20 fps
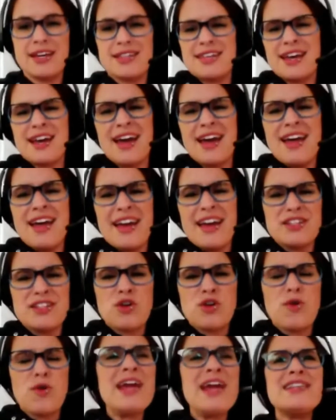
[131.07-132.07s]
It's like, that's
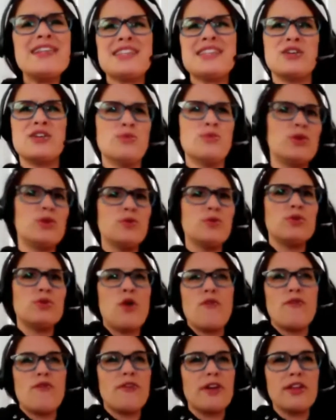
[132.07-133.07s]
crazy. You
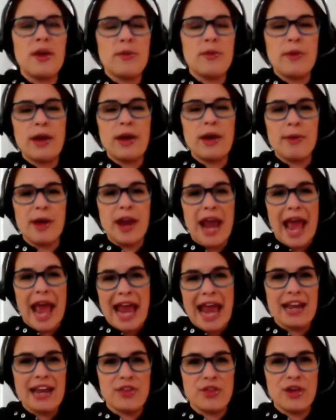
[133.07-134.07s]
don't feel that way about
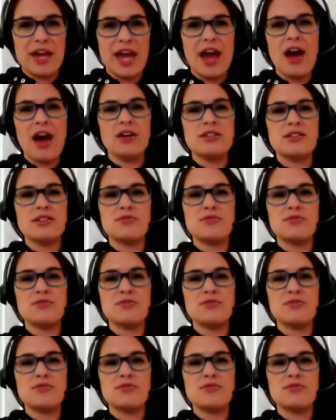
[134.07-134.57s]
anything else.